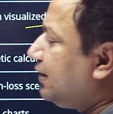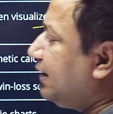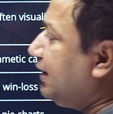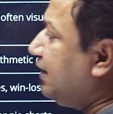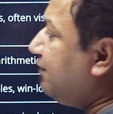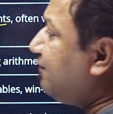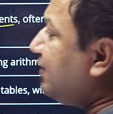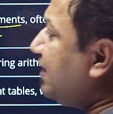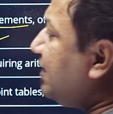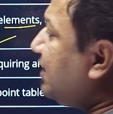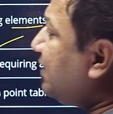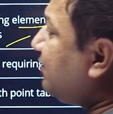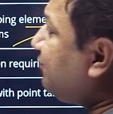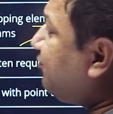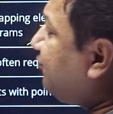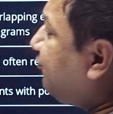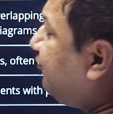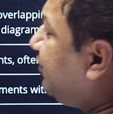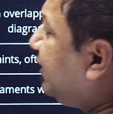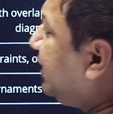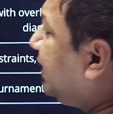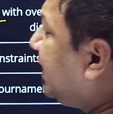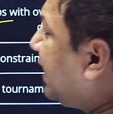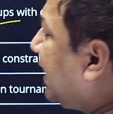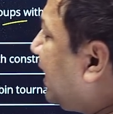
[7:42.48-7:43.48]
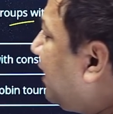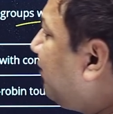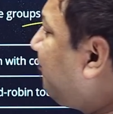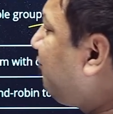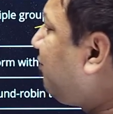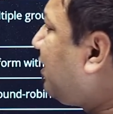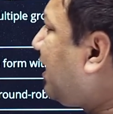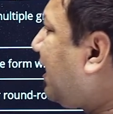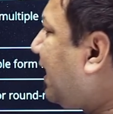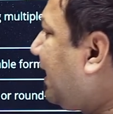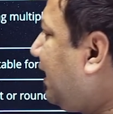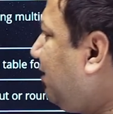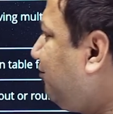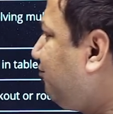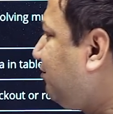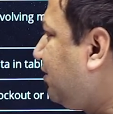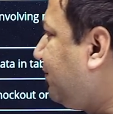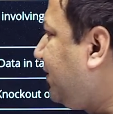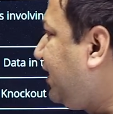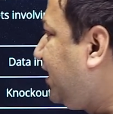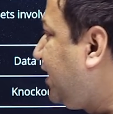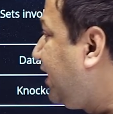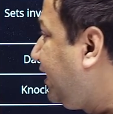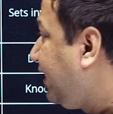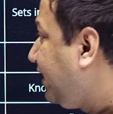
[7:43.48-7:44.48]
Even if we have high
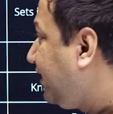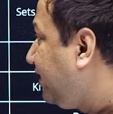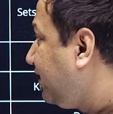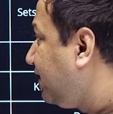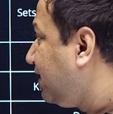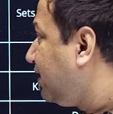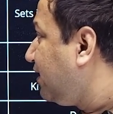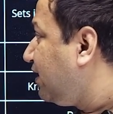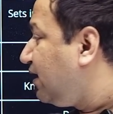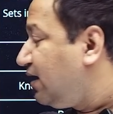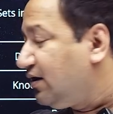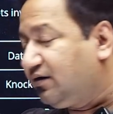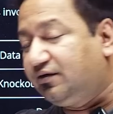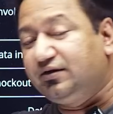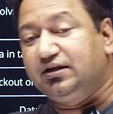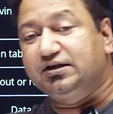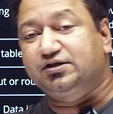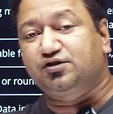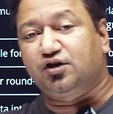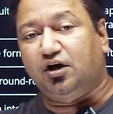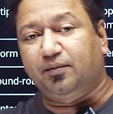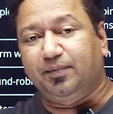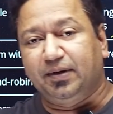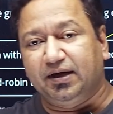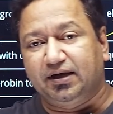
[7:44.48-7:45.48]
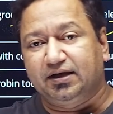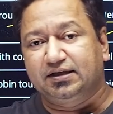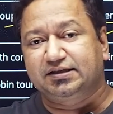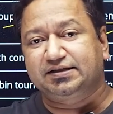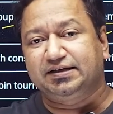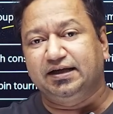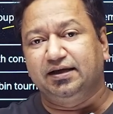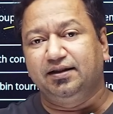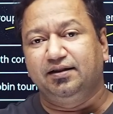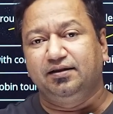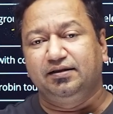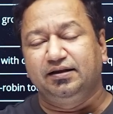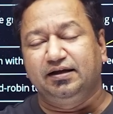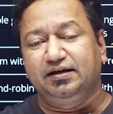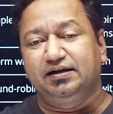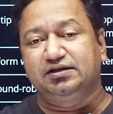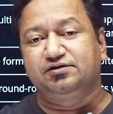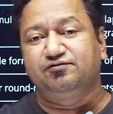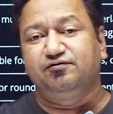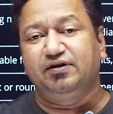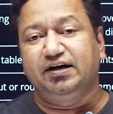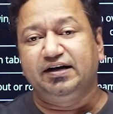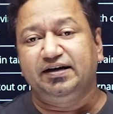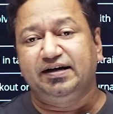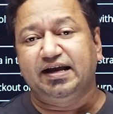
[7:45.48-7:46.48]
familiarity to this topic, still there
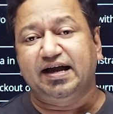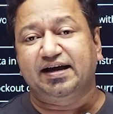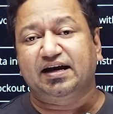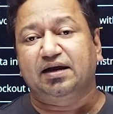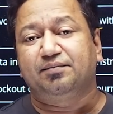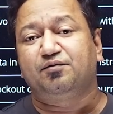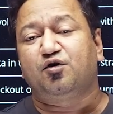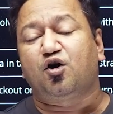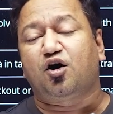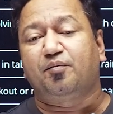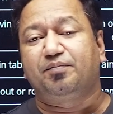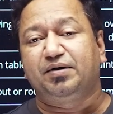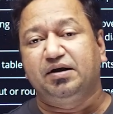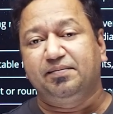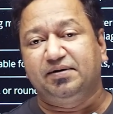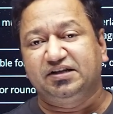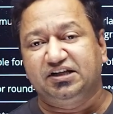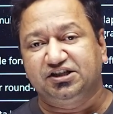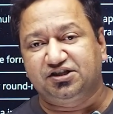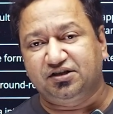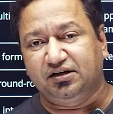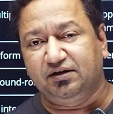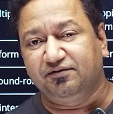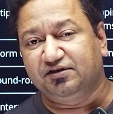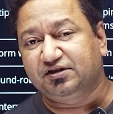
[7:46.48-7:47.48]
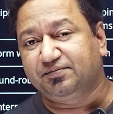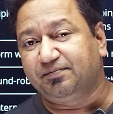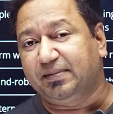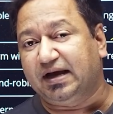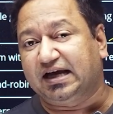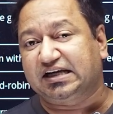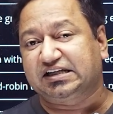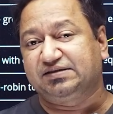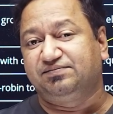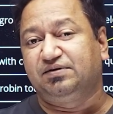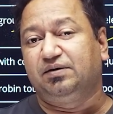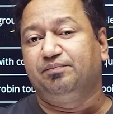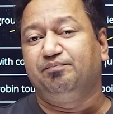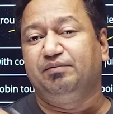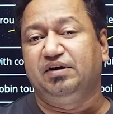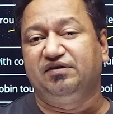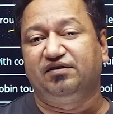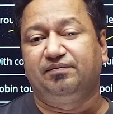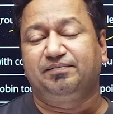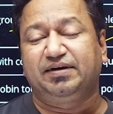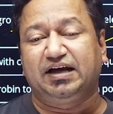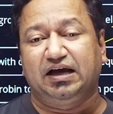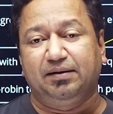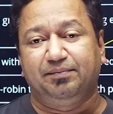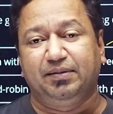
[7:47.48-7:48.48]
is Venn diagram optimization in which maximum
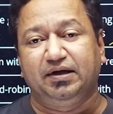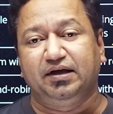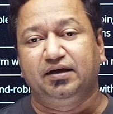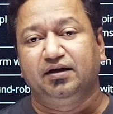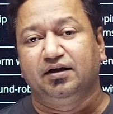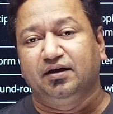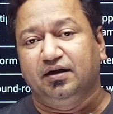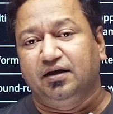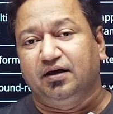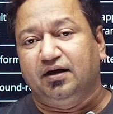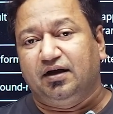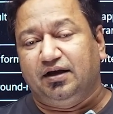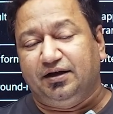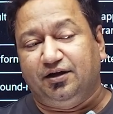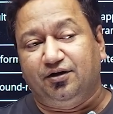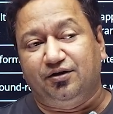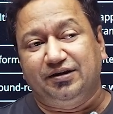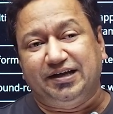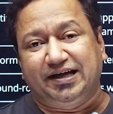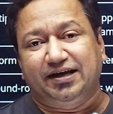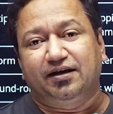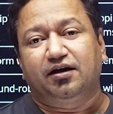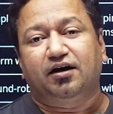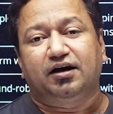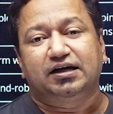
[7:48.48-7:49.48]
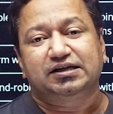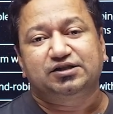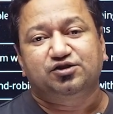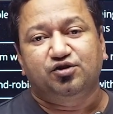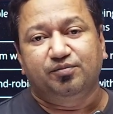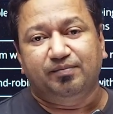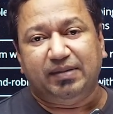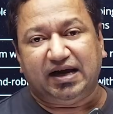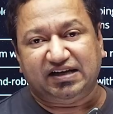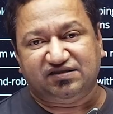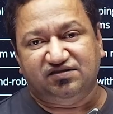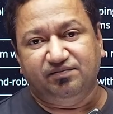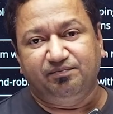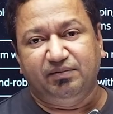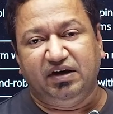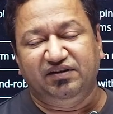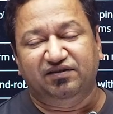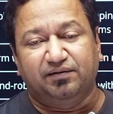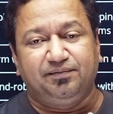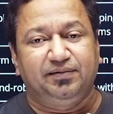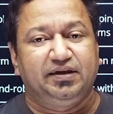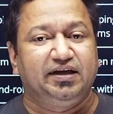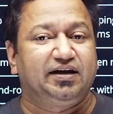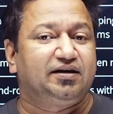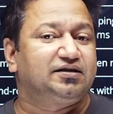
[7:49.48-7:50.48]
minimum can be, you know, they can ask you maximum
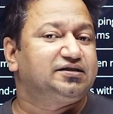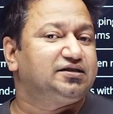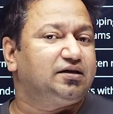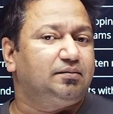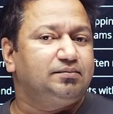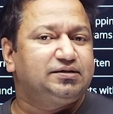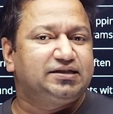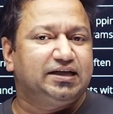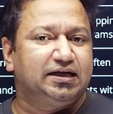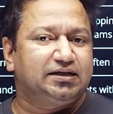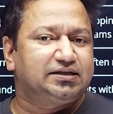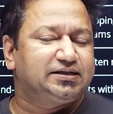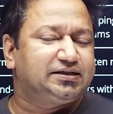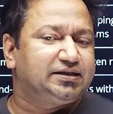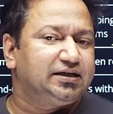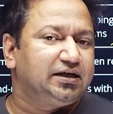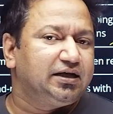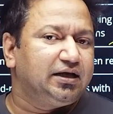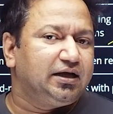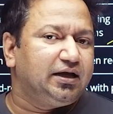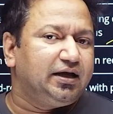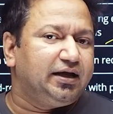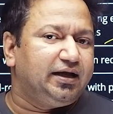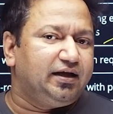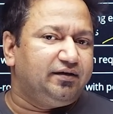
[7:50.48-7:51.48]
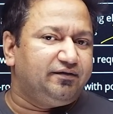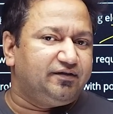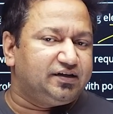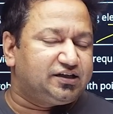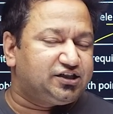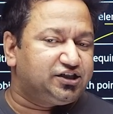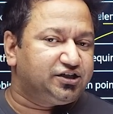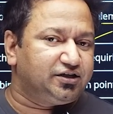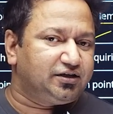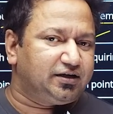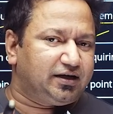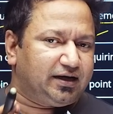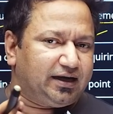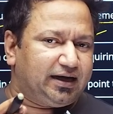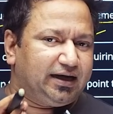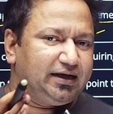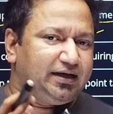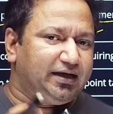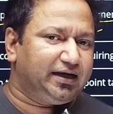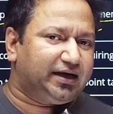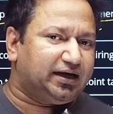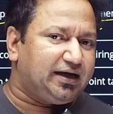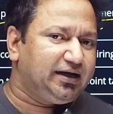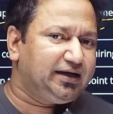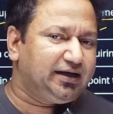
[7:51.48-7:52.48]
minimum. There are some sets in which
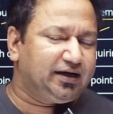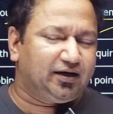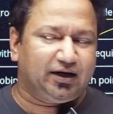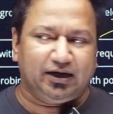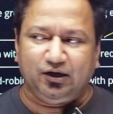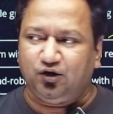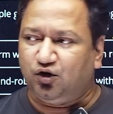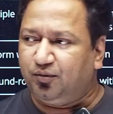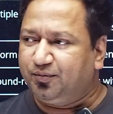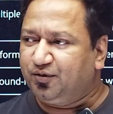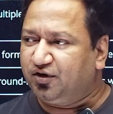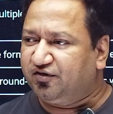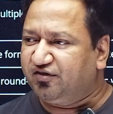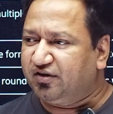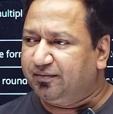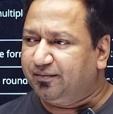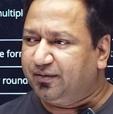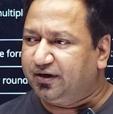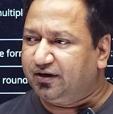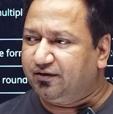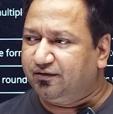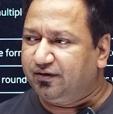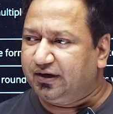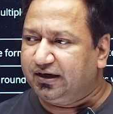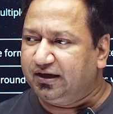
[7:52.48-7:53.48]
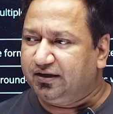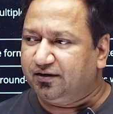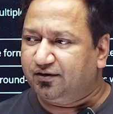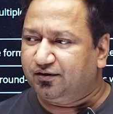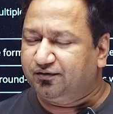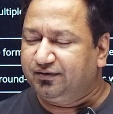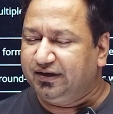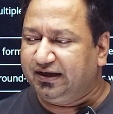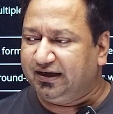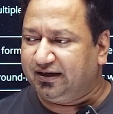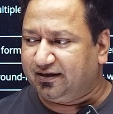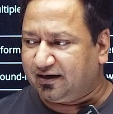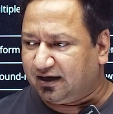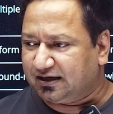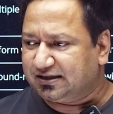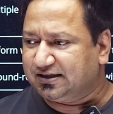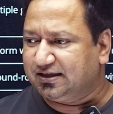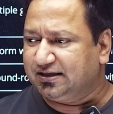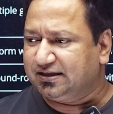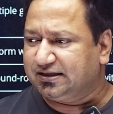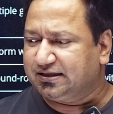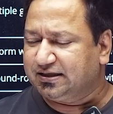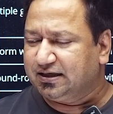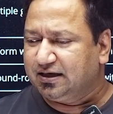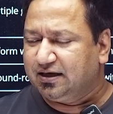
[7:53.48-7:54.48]
I hope you remember one of the
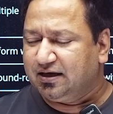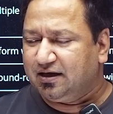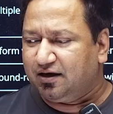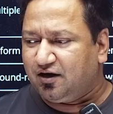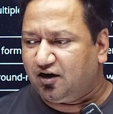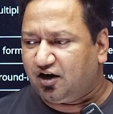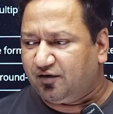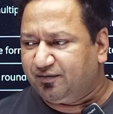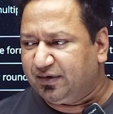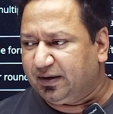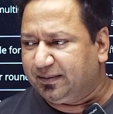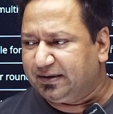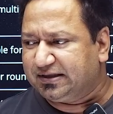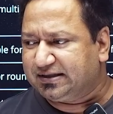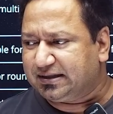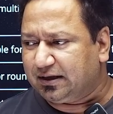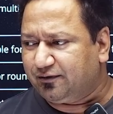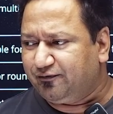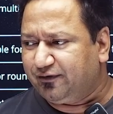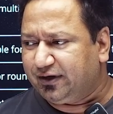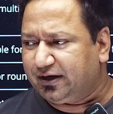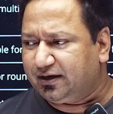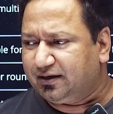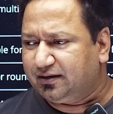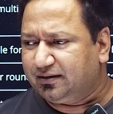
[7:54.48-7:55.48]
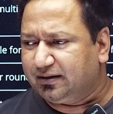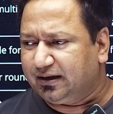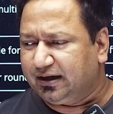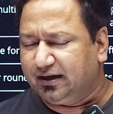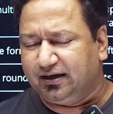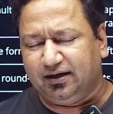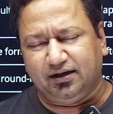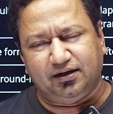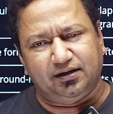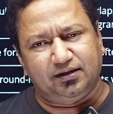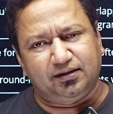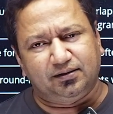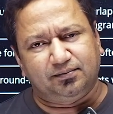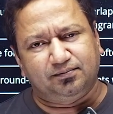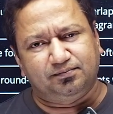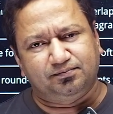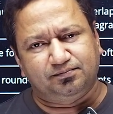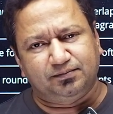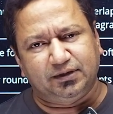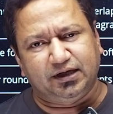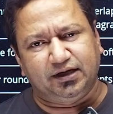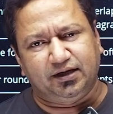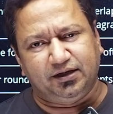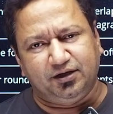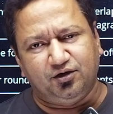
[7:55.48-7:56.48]
classes, or maybe somewhere in
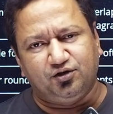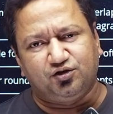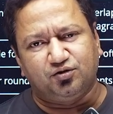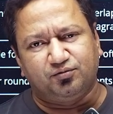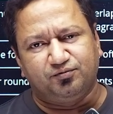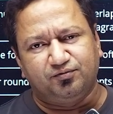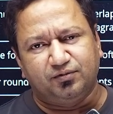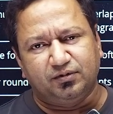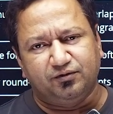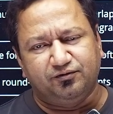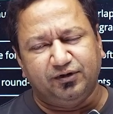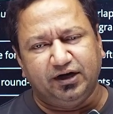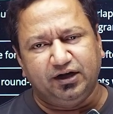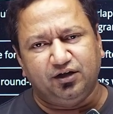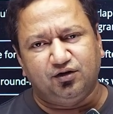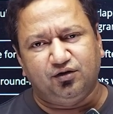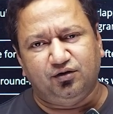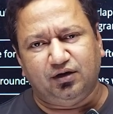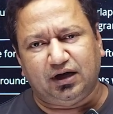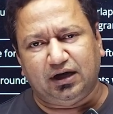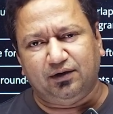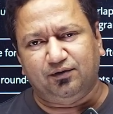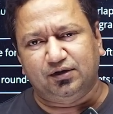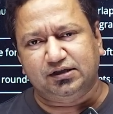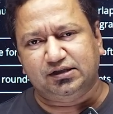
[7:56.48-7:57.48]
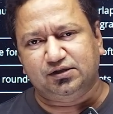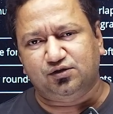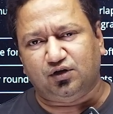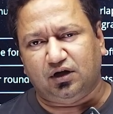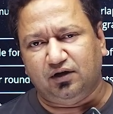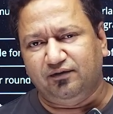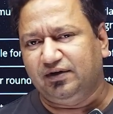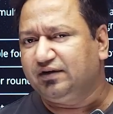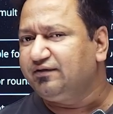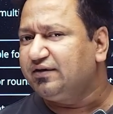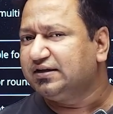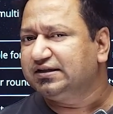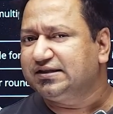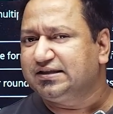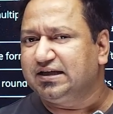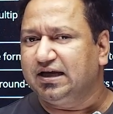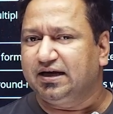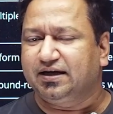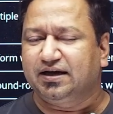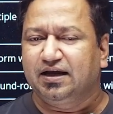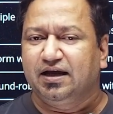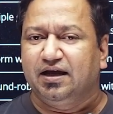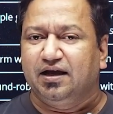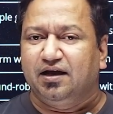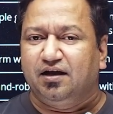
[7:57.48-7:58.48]
a YouTube video, I was solving one
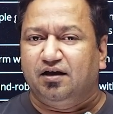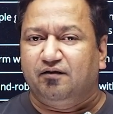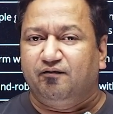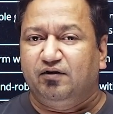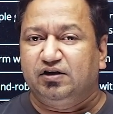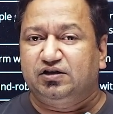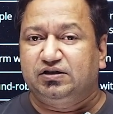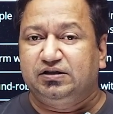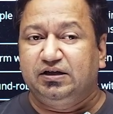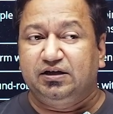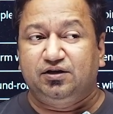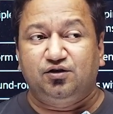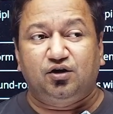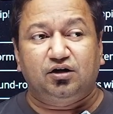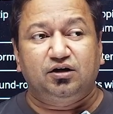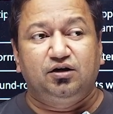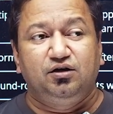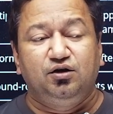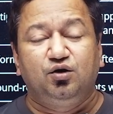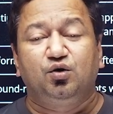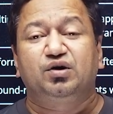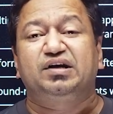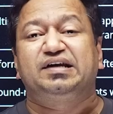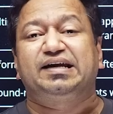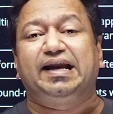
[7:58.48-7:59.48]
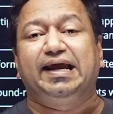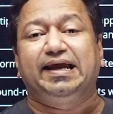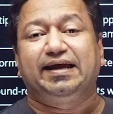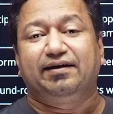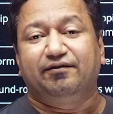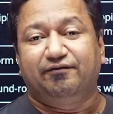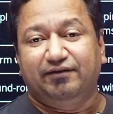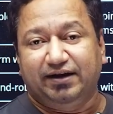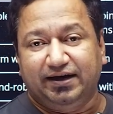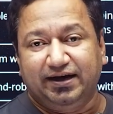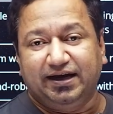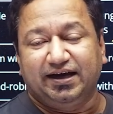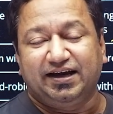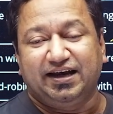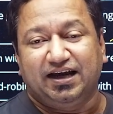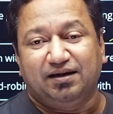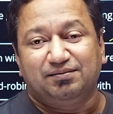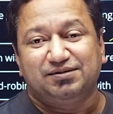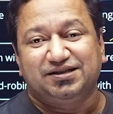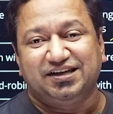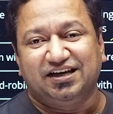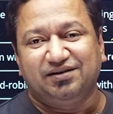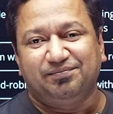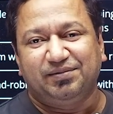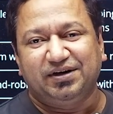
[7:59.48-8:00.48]
set which did not look like a Venn
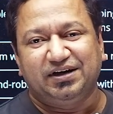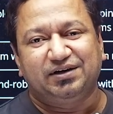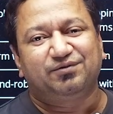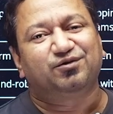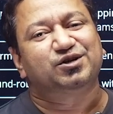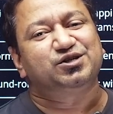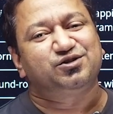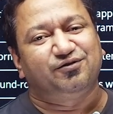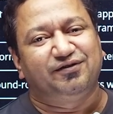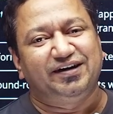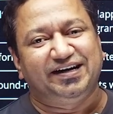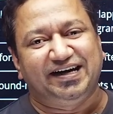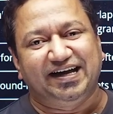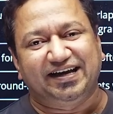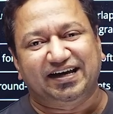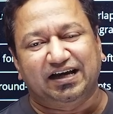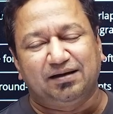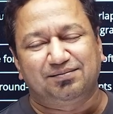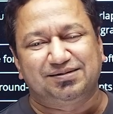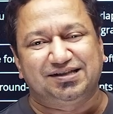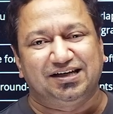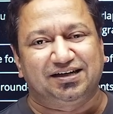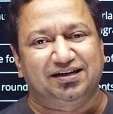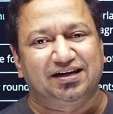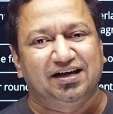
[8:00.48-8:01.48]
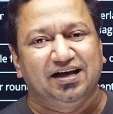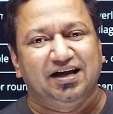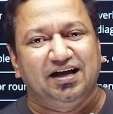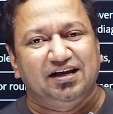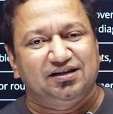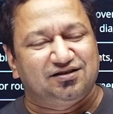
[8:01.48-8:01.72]
diagram set, but it was a Venn diagram set.